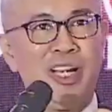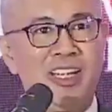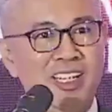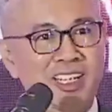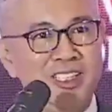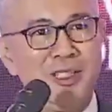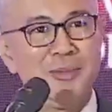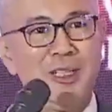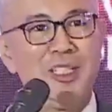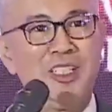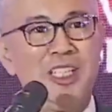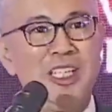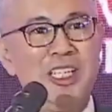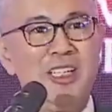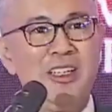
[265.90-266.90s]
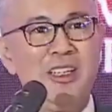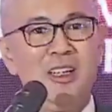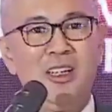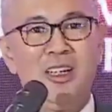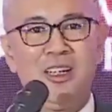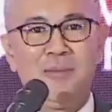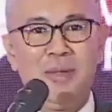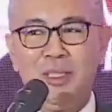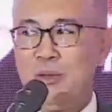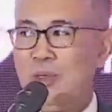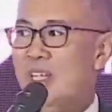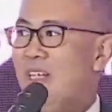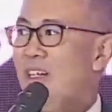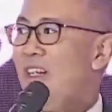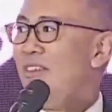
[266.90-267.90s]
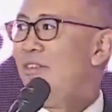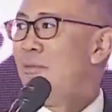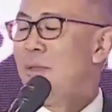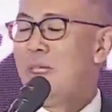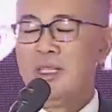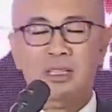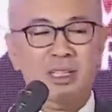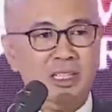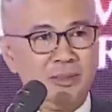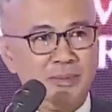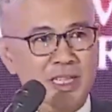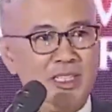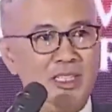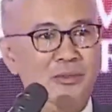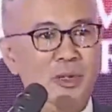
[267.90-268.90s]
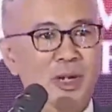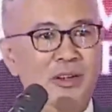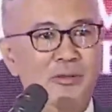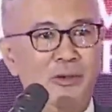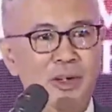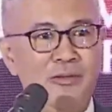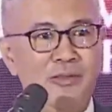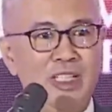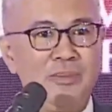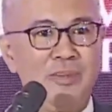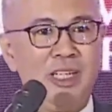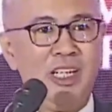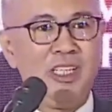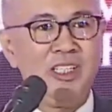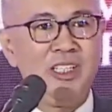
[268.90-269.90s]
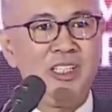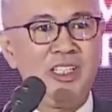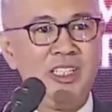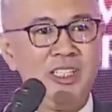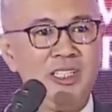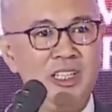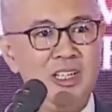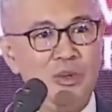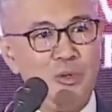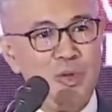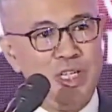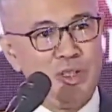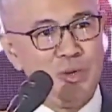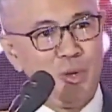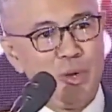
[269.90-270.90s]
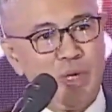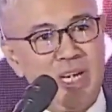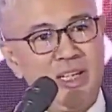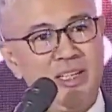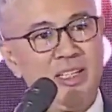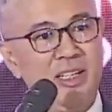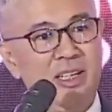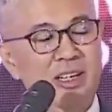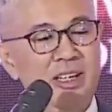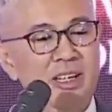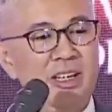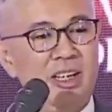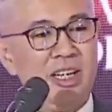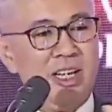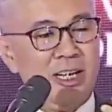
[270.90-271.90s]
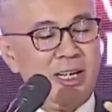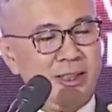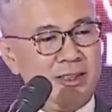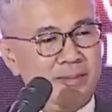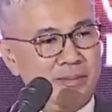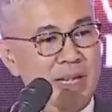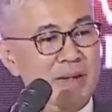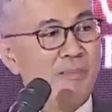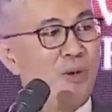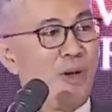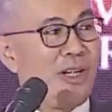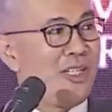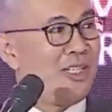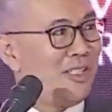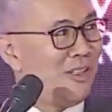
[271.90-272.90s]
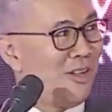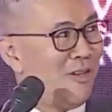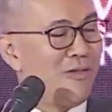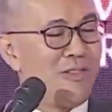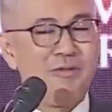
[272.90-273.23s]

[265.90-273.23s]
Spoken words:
at customer journey, but today in government, especially for investment agencies, we need to look at the pain points of